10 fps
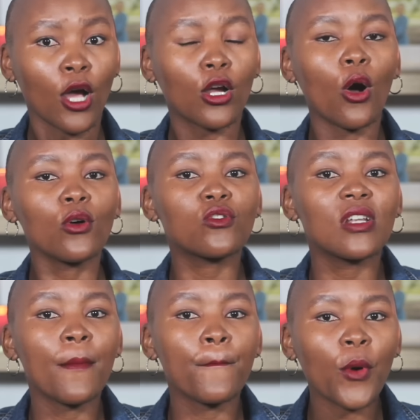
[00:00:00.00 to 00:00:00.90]
Go to
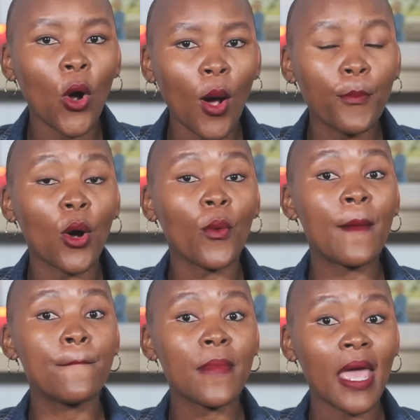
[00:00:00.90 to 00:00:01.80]
Limpopo where
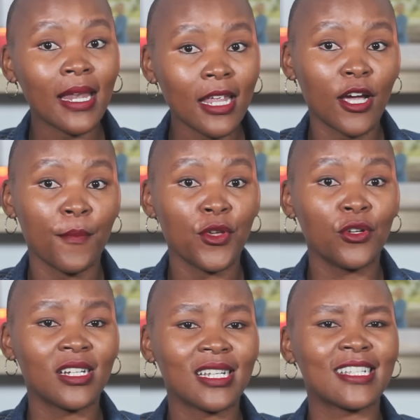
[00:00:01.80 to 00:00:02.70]
many
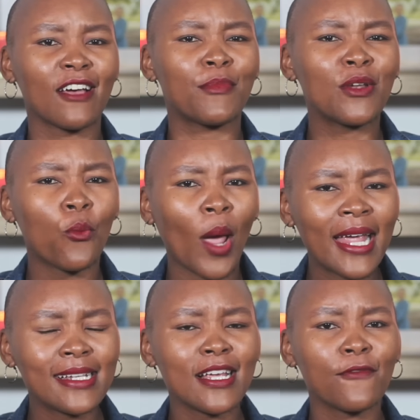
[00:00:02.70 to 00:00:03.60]
communities have been
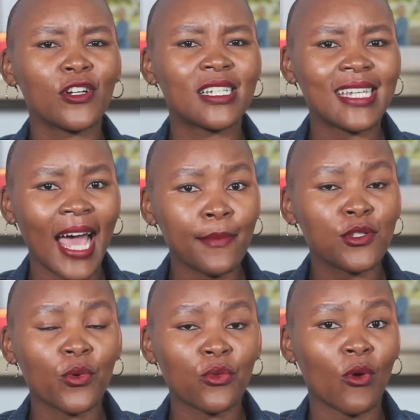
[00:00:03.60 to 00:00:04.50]
waiting for
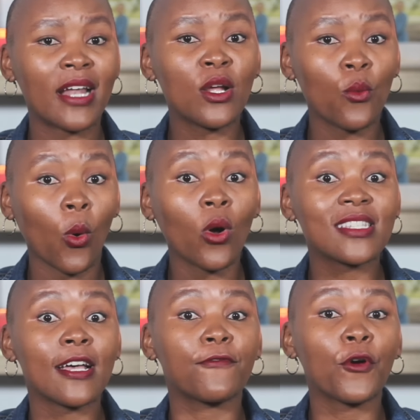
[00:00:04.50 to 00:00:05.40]
taps with running
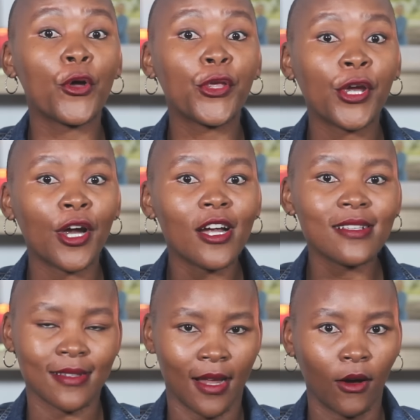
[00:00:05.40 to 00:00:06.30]
water for
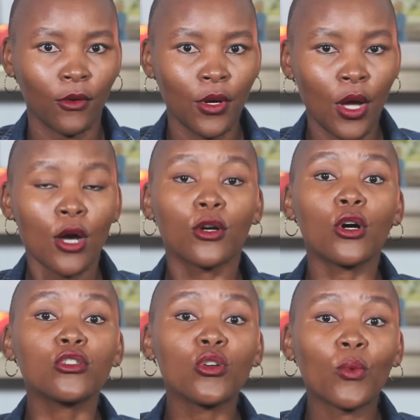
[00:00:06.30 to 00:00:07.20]
years now.
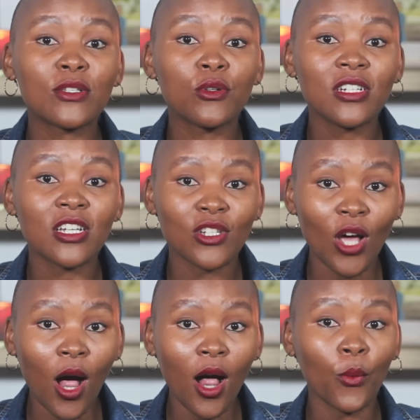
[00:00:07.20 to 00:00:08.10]
Go to
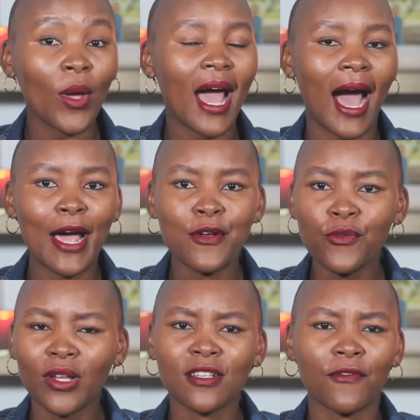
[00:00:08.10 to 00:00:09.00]
KwaZulu-Natal where
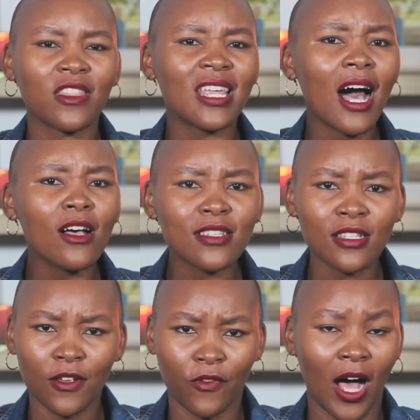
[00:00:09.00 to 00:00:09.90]
hundreds of
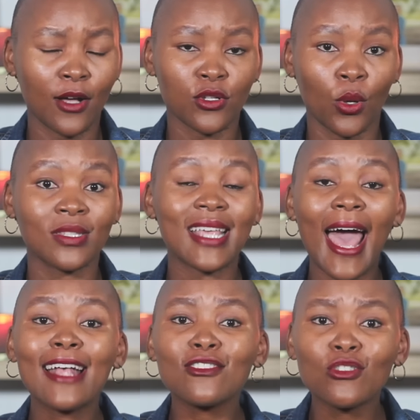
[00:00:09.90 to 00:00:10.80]
thousands of households
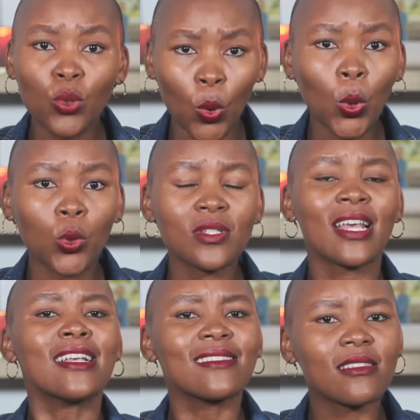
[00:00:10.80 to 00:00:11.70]
and schools
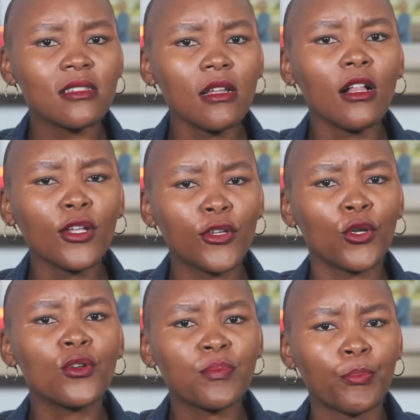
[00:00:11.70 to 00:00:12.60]
still
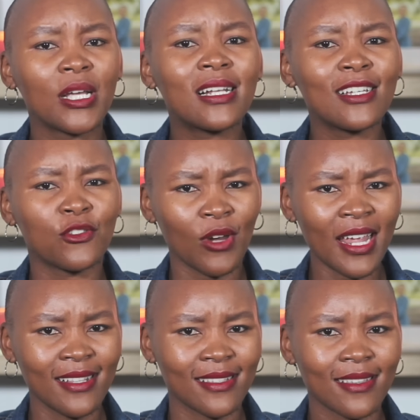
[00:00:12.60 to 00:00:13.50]
use pit
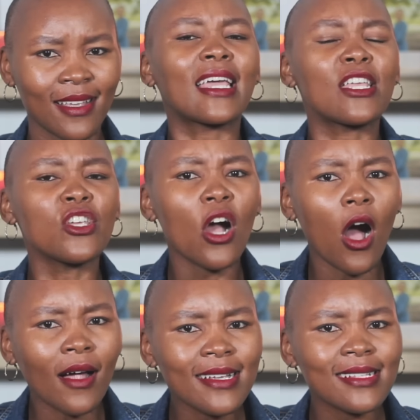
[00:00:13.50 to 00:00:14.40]
latrines. Can you
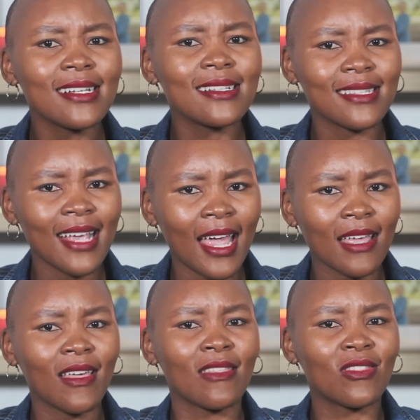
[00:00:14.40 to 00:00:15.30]
honestly
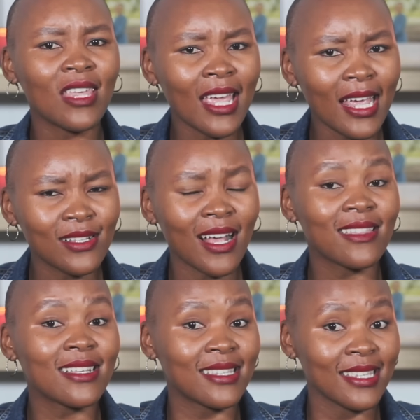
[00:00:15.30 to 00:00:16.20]
say that these are
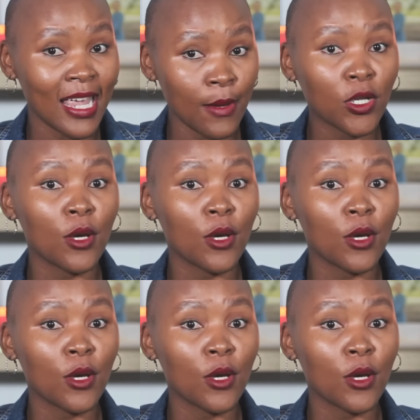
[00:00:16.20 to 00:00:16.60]
the same